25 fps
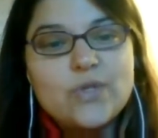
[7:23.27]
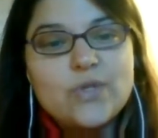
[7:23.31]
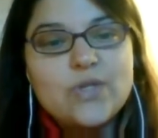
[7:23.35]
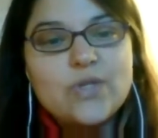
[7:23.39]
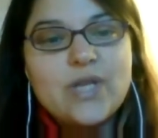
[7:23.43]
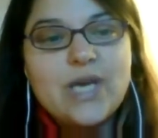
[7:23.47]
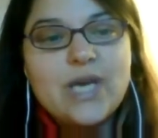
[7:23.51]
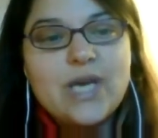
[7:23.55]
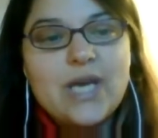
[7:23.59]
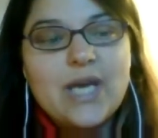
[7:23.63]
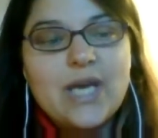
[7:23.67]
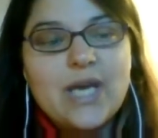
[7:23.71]

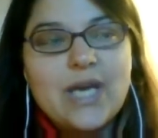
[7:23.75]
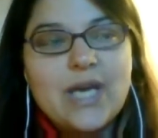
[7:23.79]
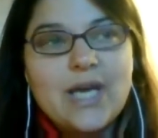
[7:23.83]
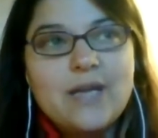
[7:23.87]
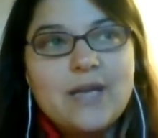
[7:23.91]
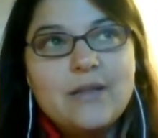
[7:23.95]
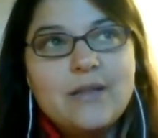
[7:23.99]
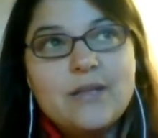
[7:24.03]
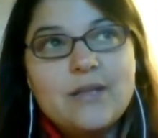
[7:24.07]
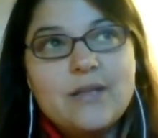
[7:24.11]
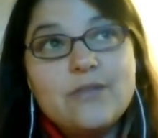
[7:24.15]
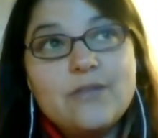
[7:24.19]
the
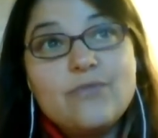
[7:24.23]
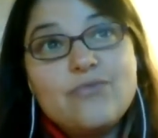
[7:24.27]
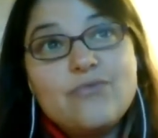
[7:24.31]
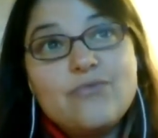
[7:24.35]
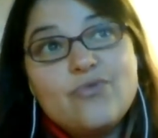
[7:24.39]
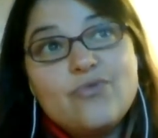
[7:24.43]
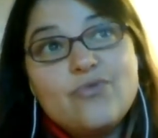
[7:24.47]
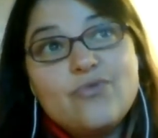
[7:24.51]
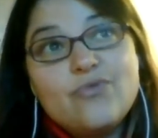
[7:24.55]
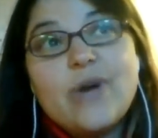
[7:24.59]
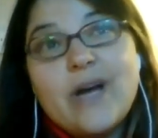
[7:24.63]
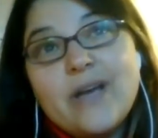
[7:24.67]

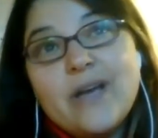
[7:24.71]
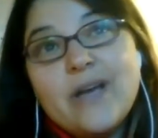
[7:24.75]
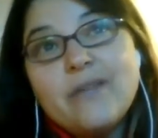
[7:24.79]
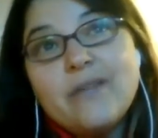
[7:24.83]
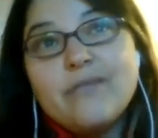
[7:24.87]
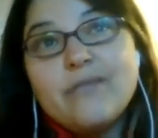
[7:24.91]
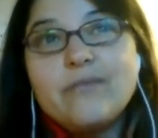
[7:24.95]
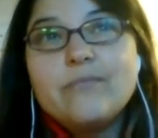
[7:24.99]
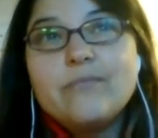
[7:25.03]
drive.